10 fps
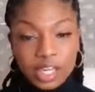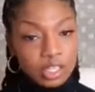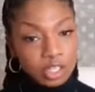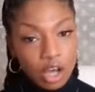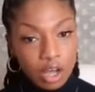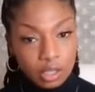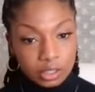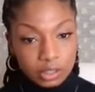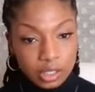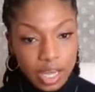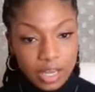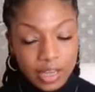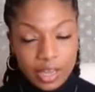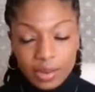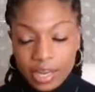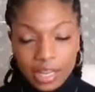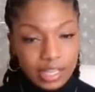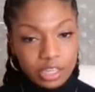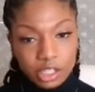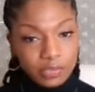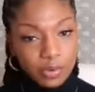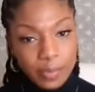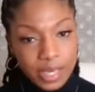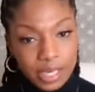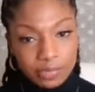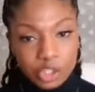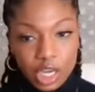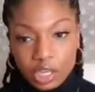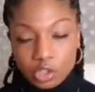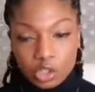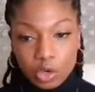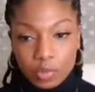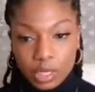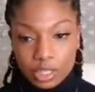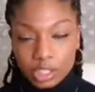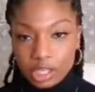Y'all, I've changed so much.